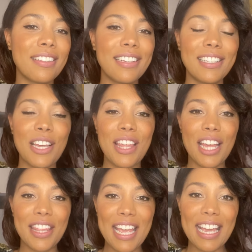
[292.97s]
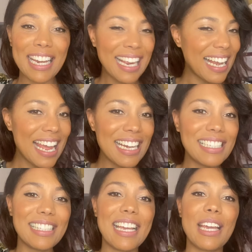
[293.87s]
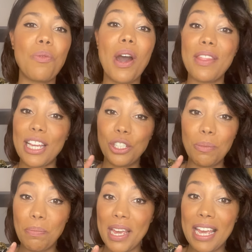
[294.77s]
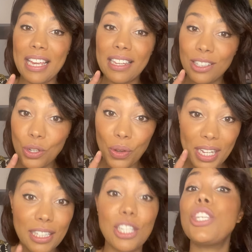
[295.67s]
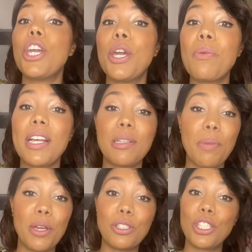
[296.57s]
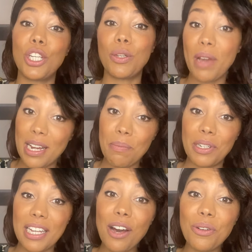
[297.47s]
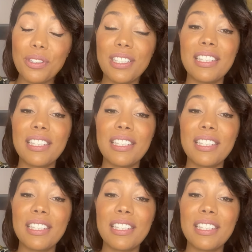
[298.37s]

so that they can clearly see why they should be talking to you as opposed to anybody else.